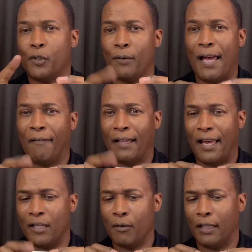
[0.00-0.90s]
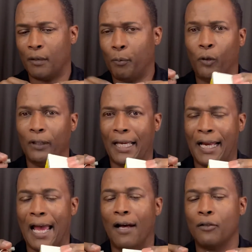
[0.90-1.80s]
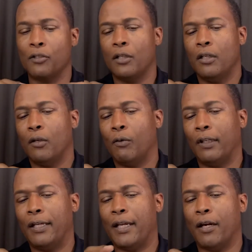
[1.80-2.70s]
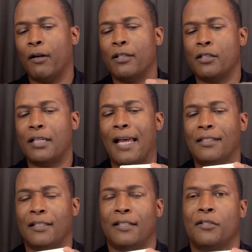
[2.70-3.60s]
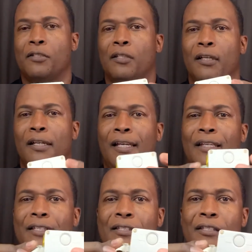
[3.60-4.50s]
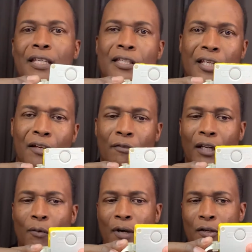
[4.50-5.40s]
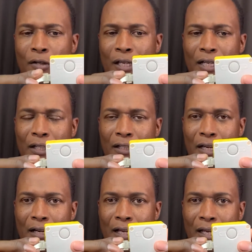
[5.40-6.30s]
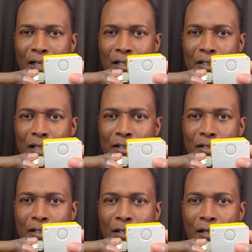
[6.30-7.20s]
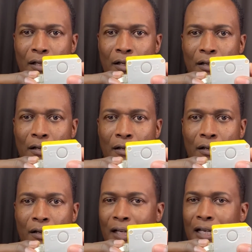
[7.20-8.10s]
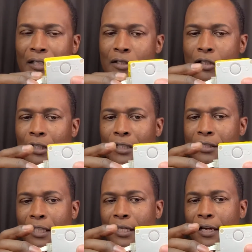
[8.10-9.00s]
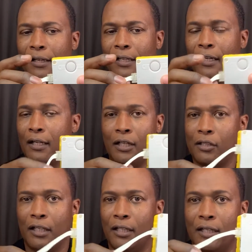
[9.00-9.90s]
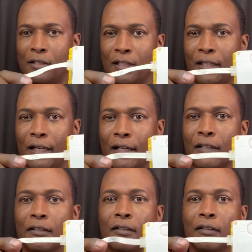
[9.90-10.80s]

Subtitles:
you would have that, you would have to pull that out. Well, here it just has this, it just seats in really well. You get it there, and it just kind of just clicks in there, and then it's in there.